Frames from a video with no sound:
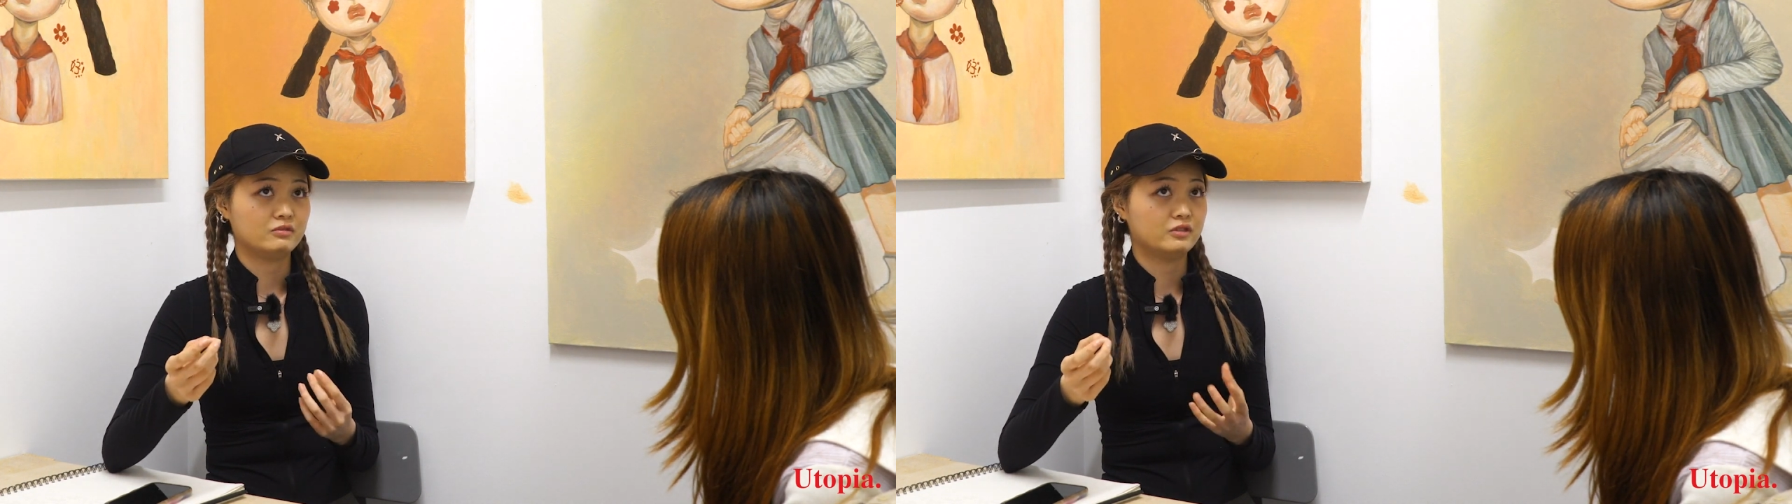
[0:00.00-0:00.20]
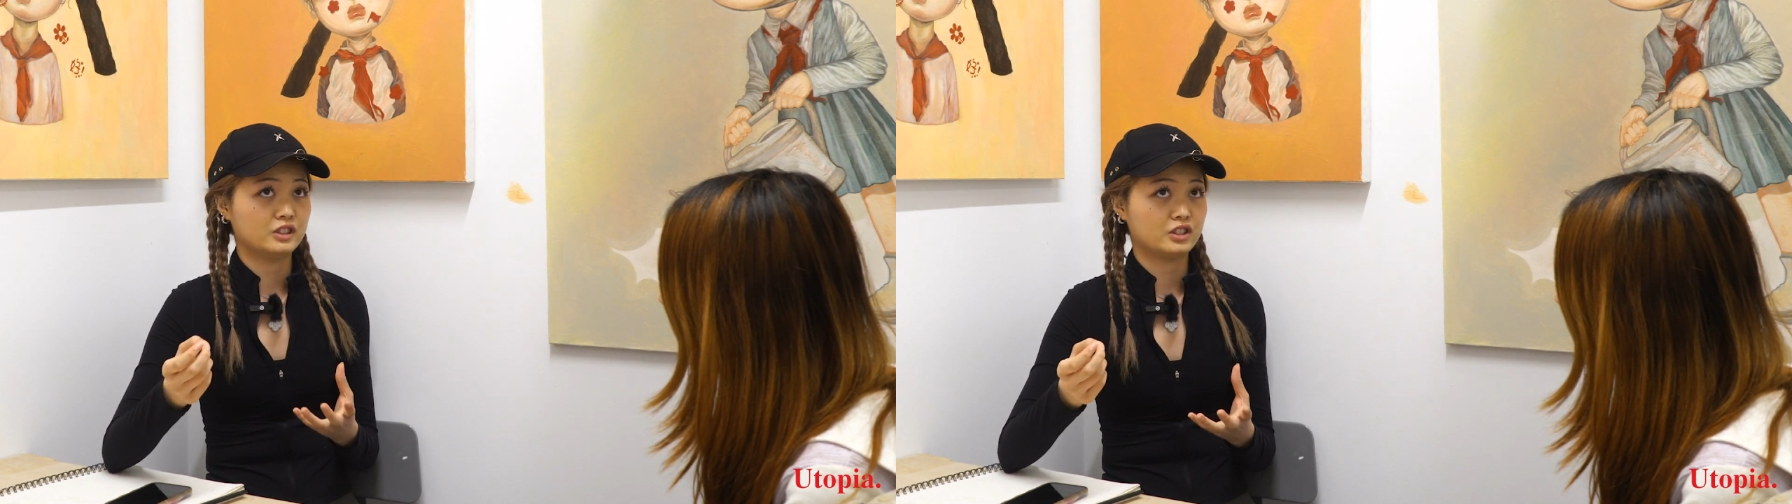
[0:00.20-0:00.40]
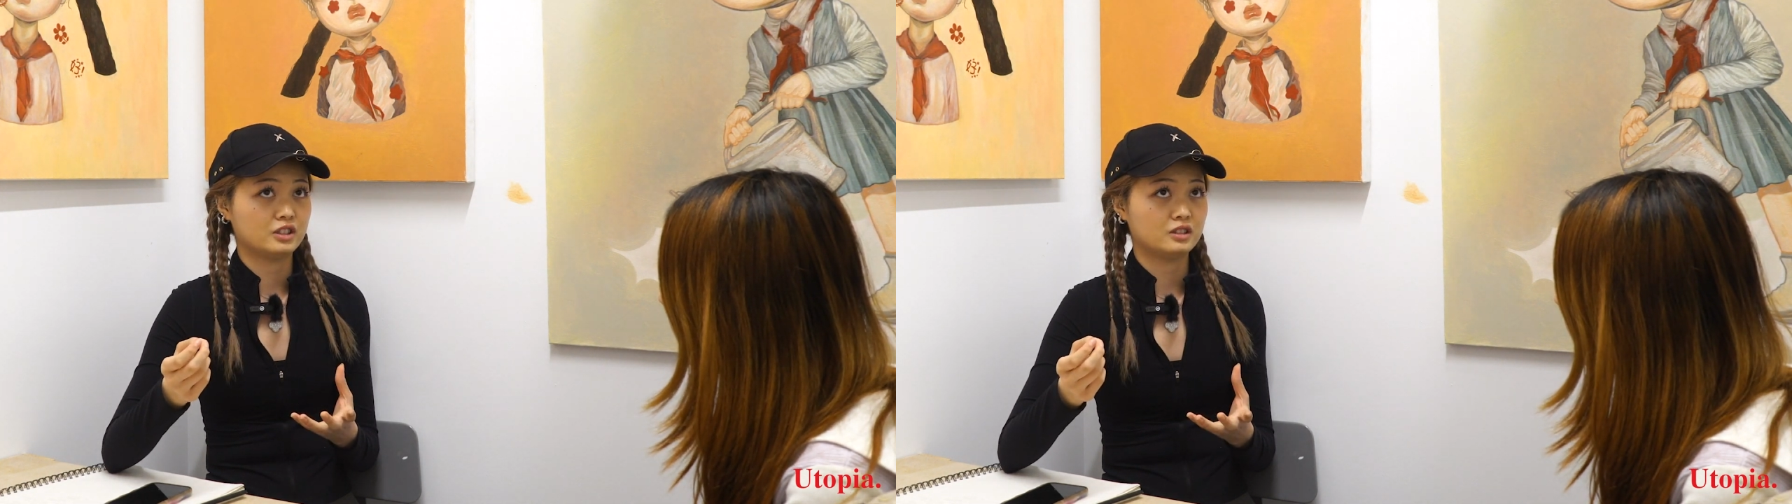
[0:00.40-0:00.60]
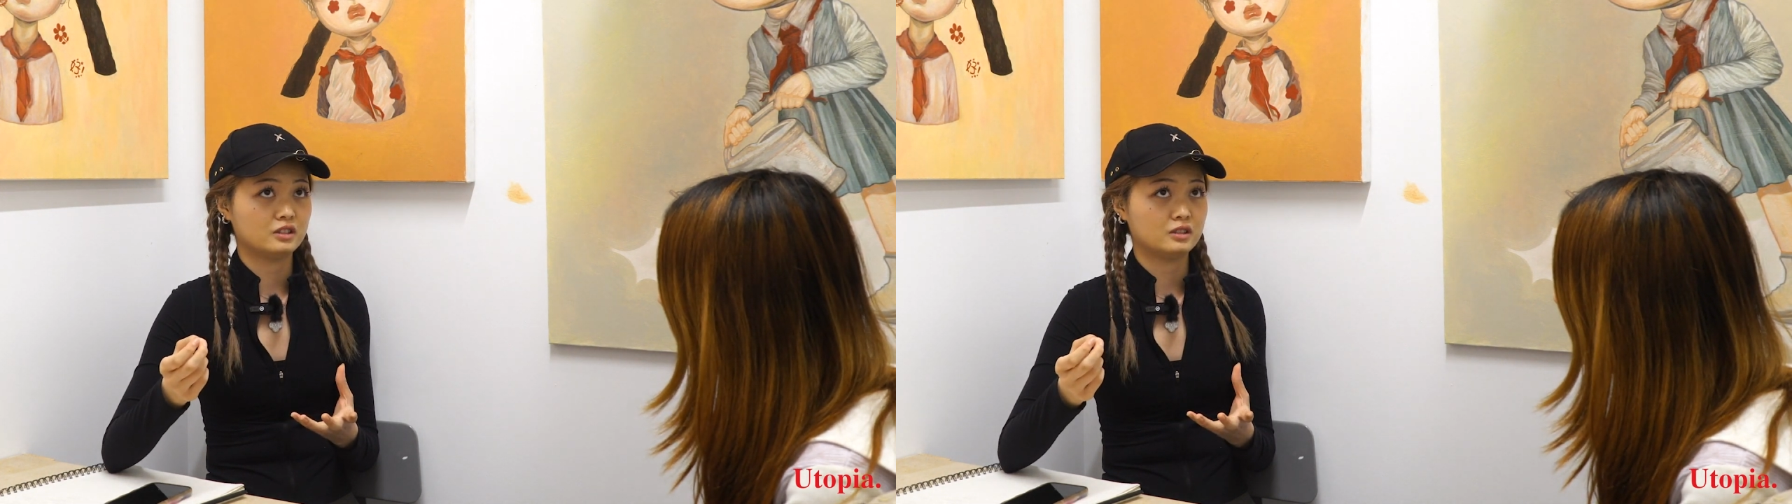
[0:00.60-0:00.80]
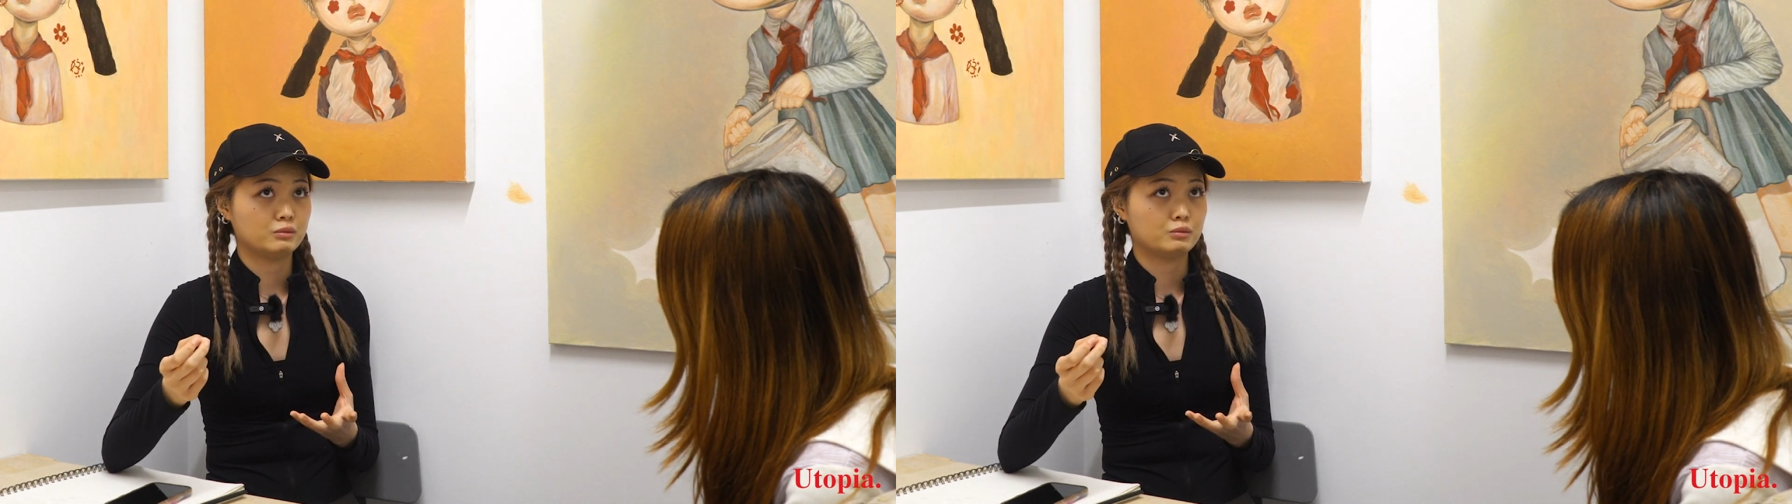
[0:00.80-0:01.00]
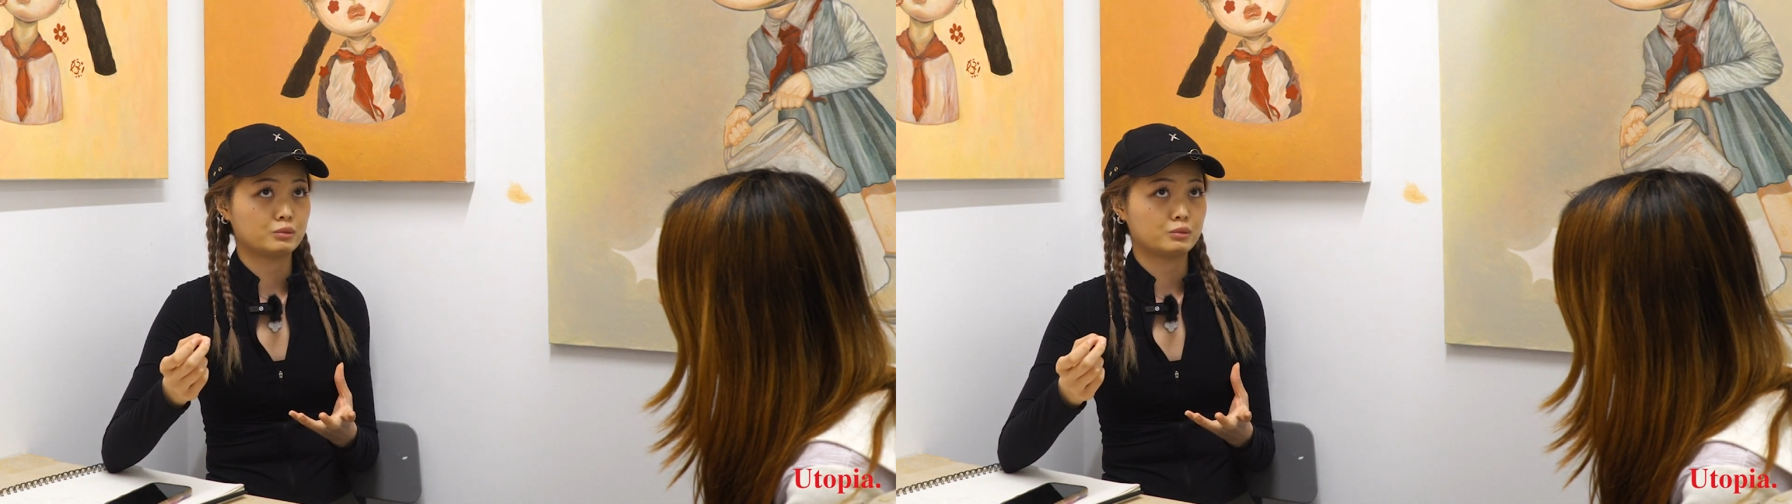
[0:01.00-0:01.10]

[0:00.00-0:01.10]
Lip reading: vision